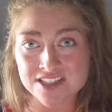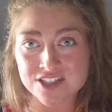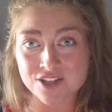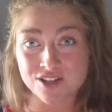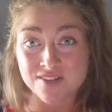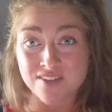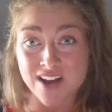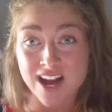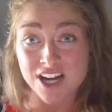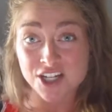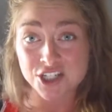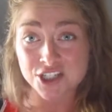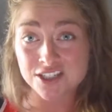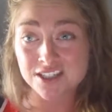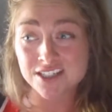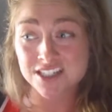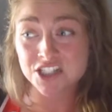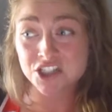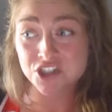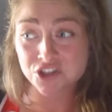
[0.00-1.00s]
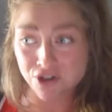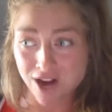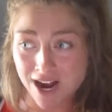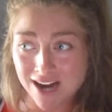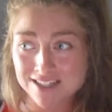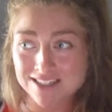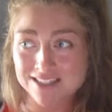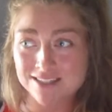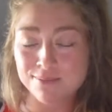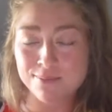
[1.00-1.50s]
So they've actually
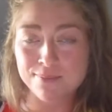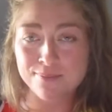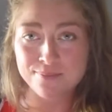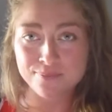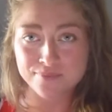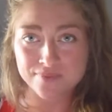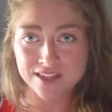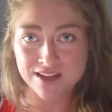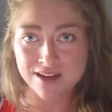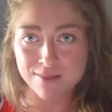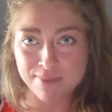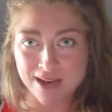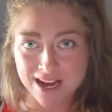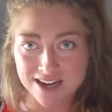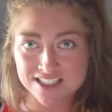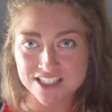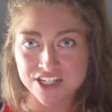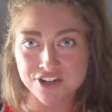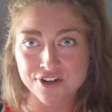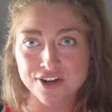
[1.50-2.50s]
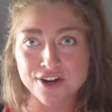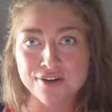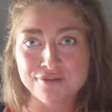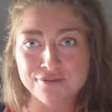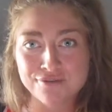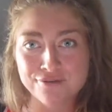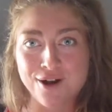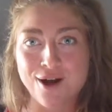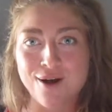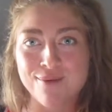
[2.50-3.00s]
extracted bacteria
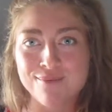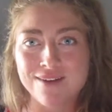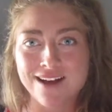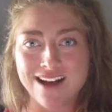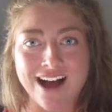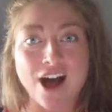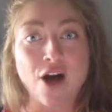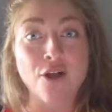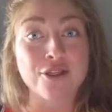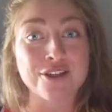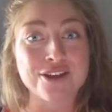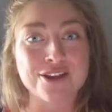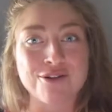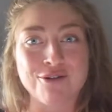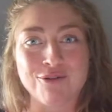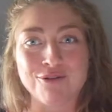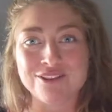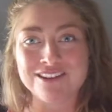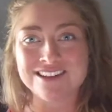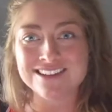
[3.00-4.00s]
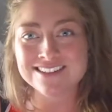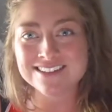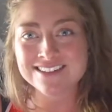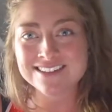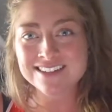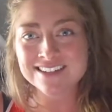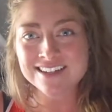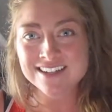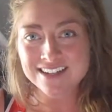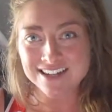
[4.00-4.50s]
from a healthy colon,
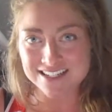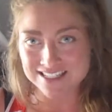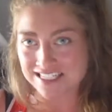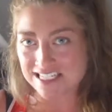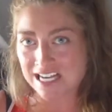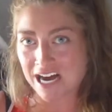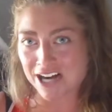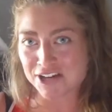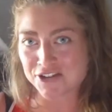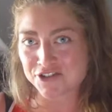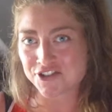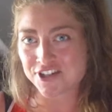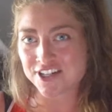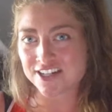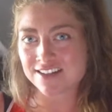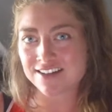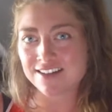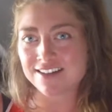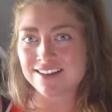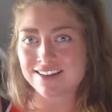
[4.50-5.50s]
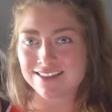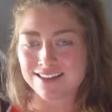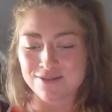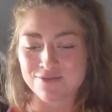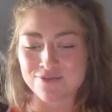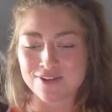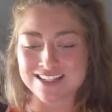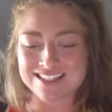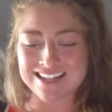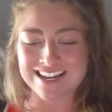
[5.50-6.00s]
dehydrated it, and then
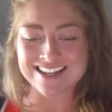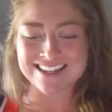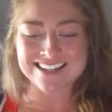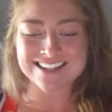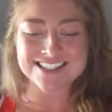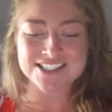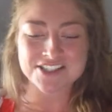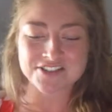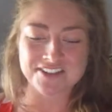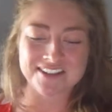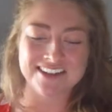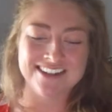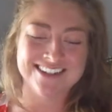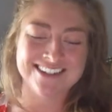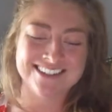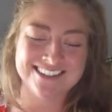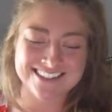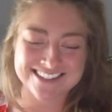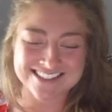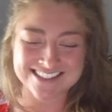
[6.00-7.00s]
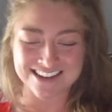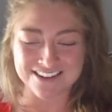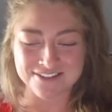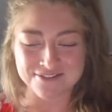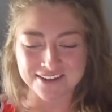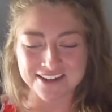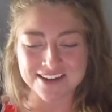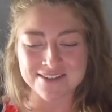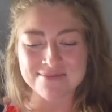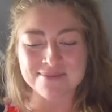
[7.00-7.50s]
we take it. So it's kind of
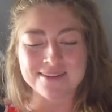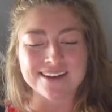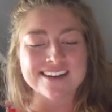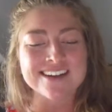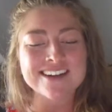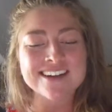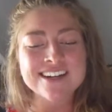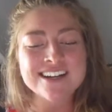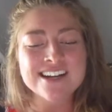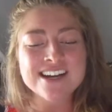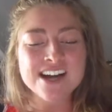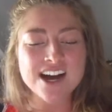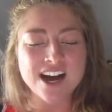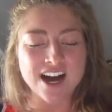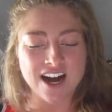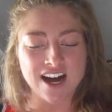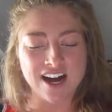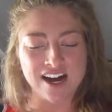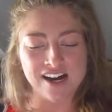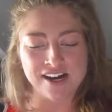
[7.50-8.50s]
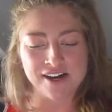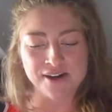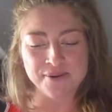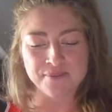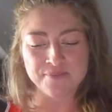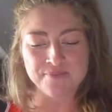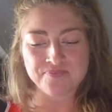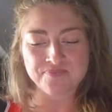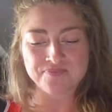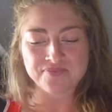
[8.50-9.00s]
funny, but
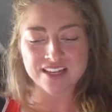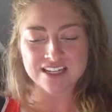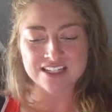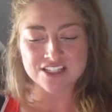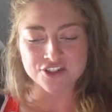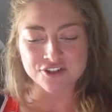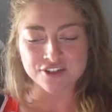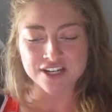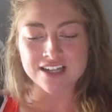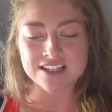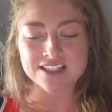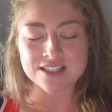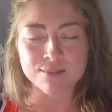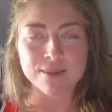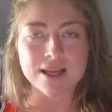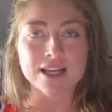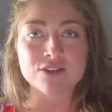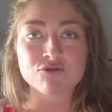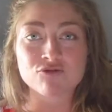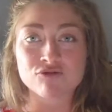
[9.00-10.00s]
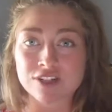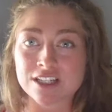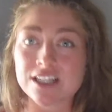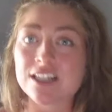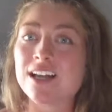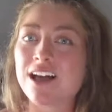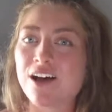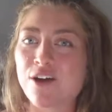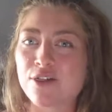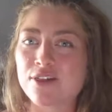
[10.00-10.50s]
so you're getting some like really
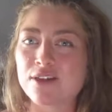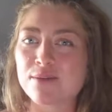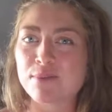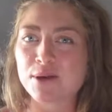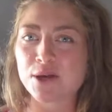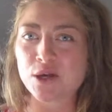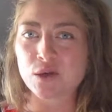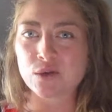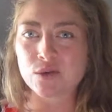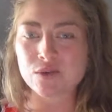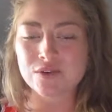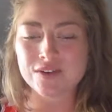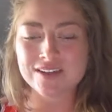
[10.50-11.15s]
healthy poo.